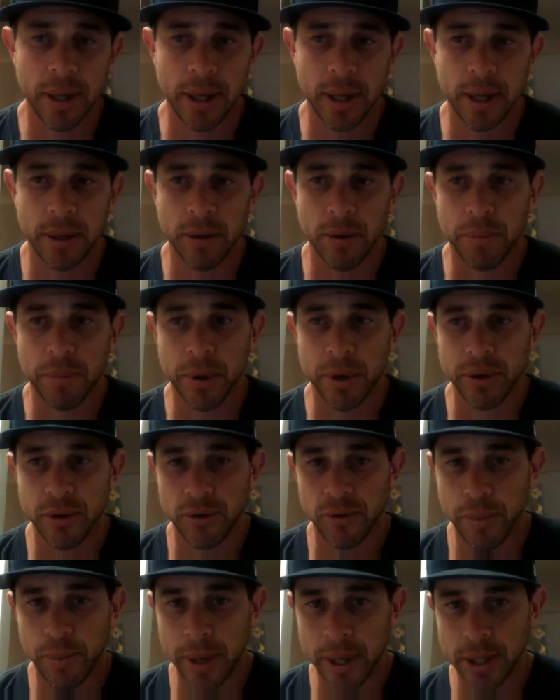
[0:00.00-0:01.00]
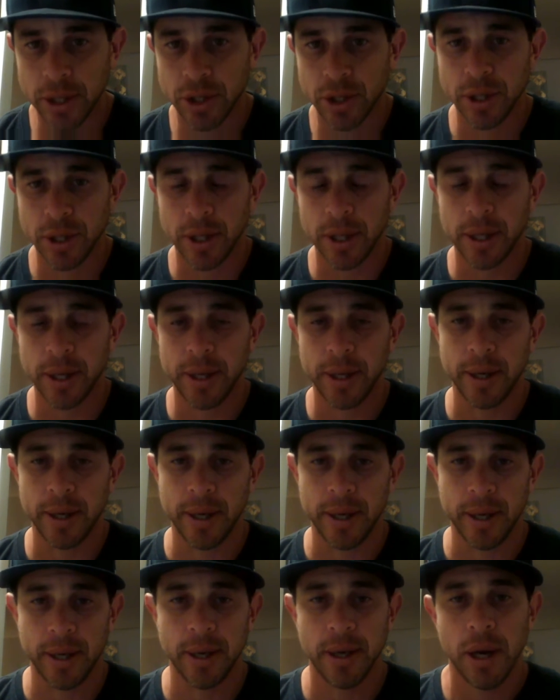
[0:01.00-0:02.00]
and the participation,
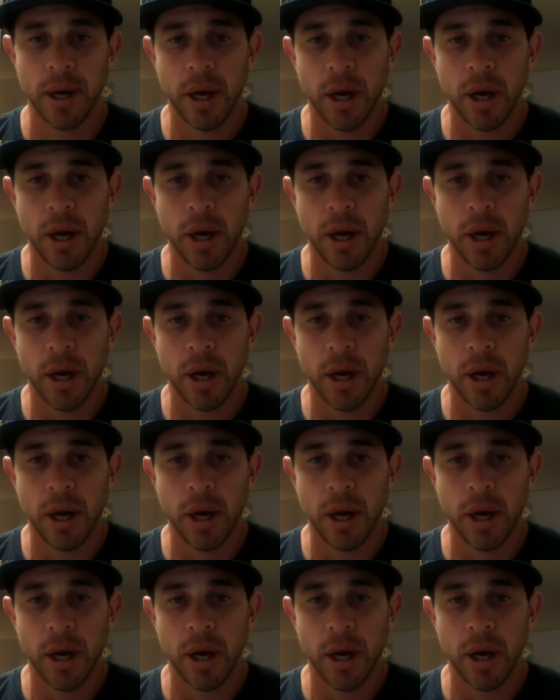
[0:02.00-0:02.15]
and